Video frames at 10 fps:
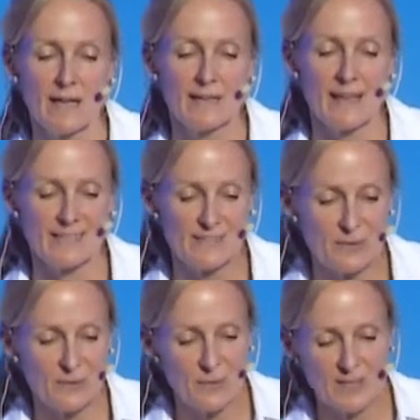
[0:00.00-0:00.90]
that
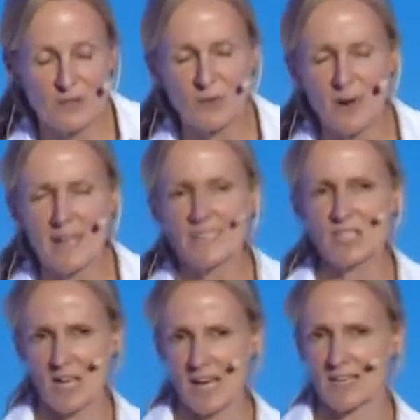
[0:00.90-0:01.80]
with great
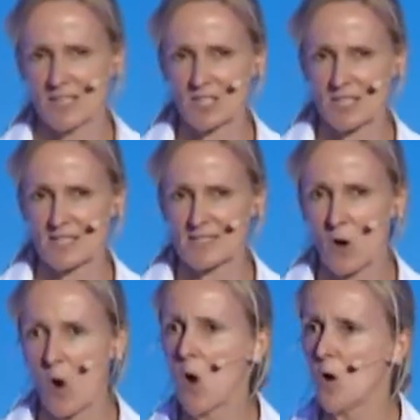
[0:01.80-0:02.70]
challenges
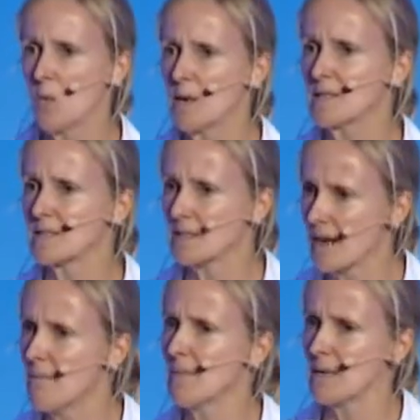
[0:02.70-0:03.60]
always
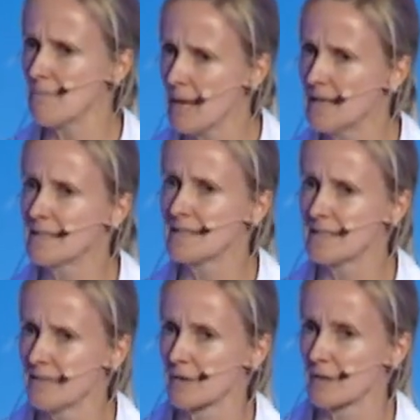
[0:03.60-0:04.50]
come immense
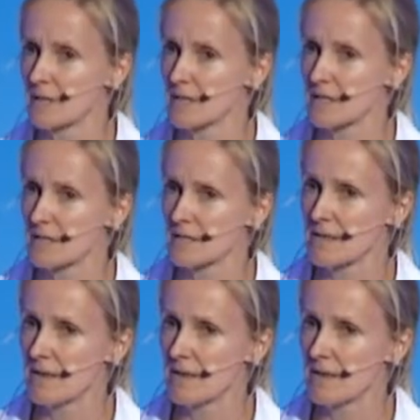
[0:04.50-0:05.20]
difficulties.